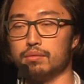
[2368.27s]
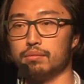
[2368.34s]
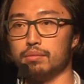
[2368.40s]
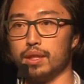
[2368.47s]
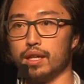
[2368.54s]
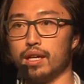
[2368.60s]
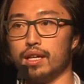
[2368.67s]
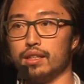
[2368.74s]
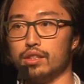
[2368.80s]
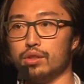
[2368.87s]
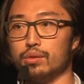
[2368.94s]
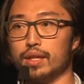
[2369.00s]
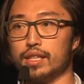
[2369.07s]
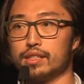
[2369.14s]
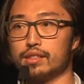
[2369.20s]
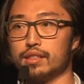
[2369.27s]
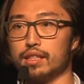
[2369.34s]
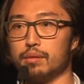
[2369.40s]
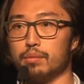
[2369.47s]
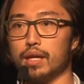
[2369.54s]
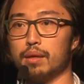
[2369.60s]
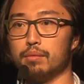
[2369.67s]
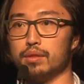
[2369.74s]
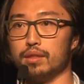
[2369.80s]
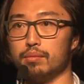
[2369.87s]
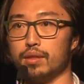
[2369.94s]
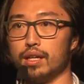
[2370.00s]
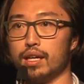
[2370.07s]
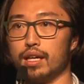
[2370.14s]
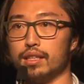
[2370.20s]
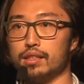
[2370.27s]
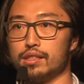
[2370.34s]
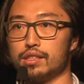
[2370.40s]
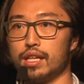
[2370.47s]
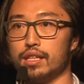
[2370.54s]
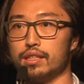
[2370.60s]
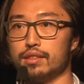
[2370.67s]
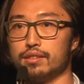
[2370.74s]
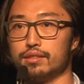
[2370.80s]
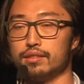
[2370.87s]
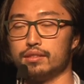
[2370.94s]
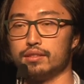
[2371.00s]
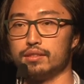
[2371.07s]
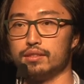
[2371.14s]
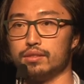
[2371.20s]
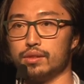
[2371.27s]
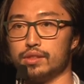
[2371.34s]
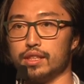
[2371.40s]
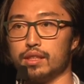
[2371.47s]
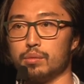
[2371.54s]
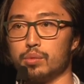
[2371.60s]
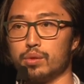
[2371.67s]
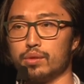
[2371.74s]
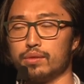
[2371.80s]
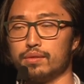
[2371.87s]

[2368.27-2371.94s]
behind US and I believe behind China or Singapore.